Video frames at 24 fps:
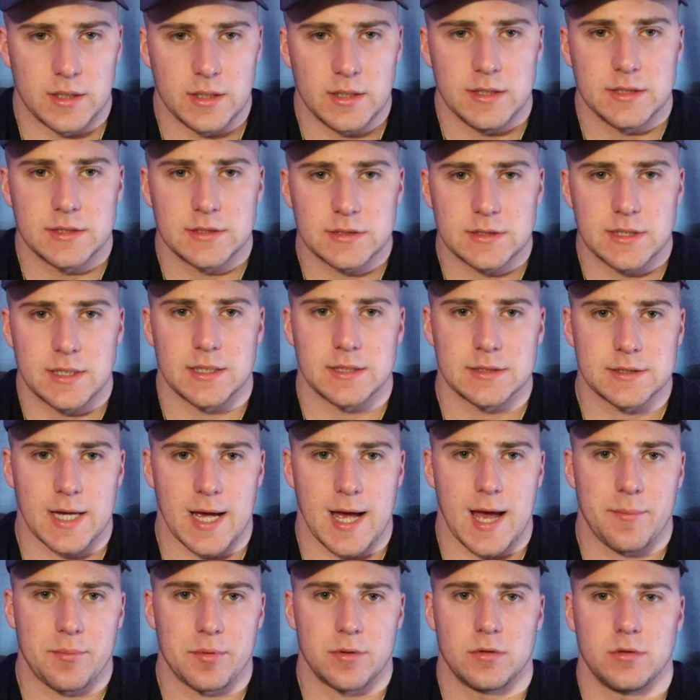these things
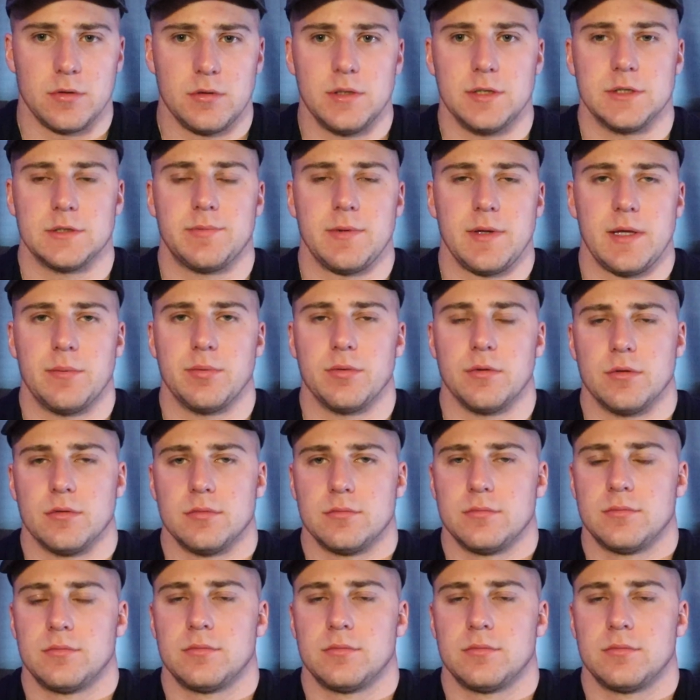happen to these people.